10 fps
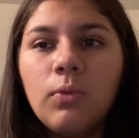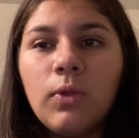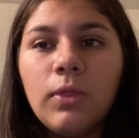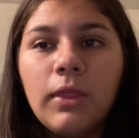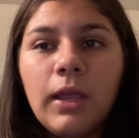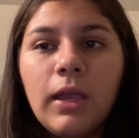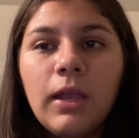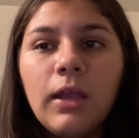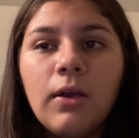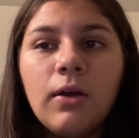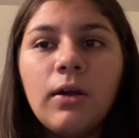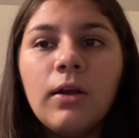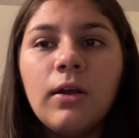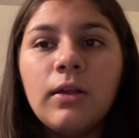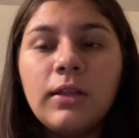They
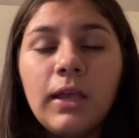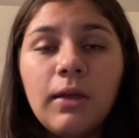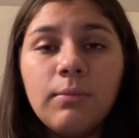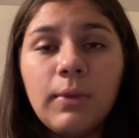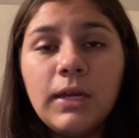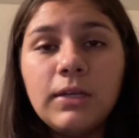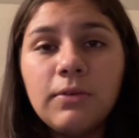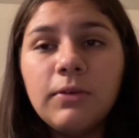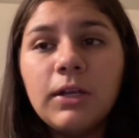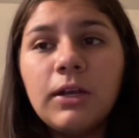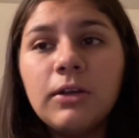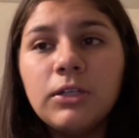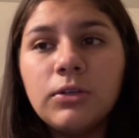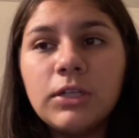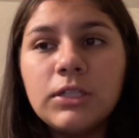have many different
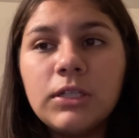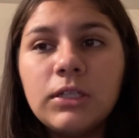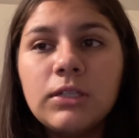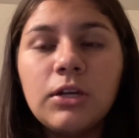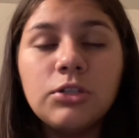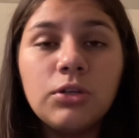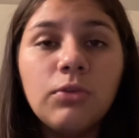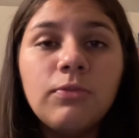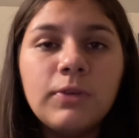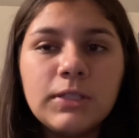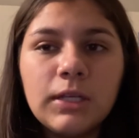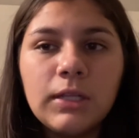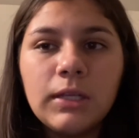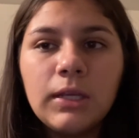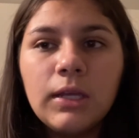characteristics that are shown
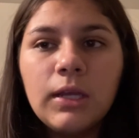physically.